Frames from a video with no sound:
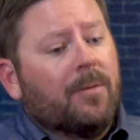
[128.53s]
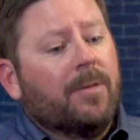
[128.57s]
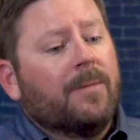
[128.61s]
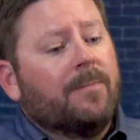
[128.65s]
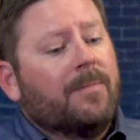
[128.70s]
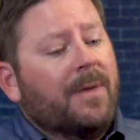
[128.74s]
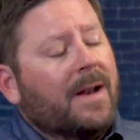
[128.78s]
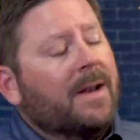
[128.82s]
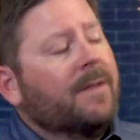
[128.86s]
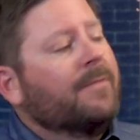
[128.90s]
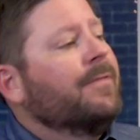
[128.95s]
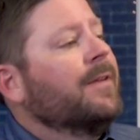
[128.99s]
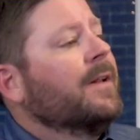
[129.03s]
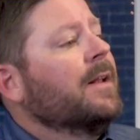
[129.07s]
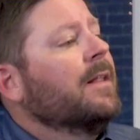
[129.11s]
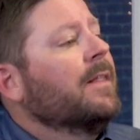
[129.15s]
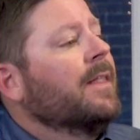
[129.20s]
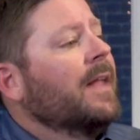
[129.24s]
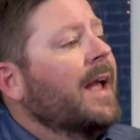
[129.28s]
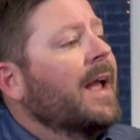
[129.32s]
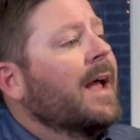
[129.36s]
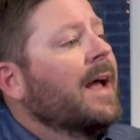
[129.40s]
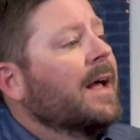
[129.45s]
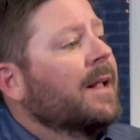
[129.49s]
the benefit of
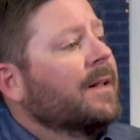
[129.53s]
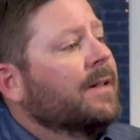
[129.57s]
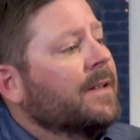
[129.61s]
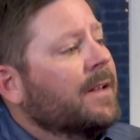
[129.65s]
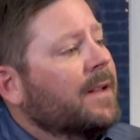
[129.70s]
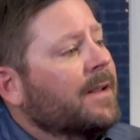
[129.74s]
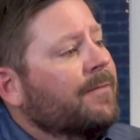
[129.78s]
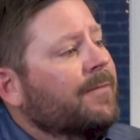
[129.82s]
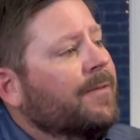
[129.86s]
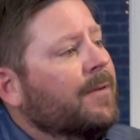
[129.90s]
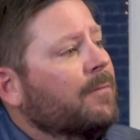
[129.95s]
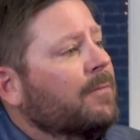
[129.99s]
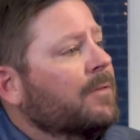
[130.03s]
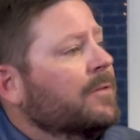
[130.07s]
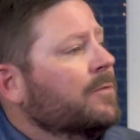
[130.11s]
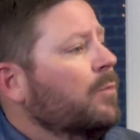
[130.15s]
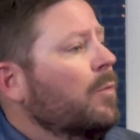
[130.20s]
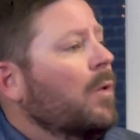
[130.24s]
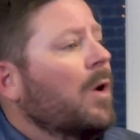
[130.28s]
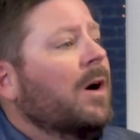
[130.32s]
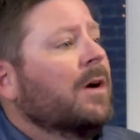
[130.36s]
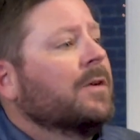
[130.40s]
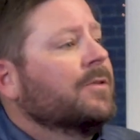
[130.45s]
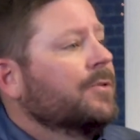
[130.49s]
that, if it was
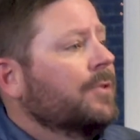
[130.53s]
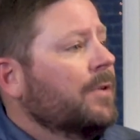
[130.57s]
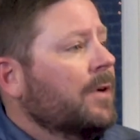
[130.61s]
washed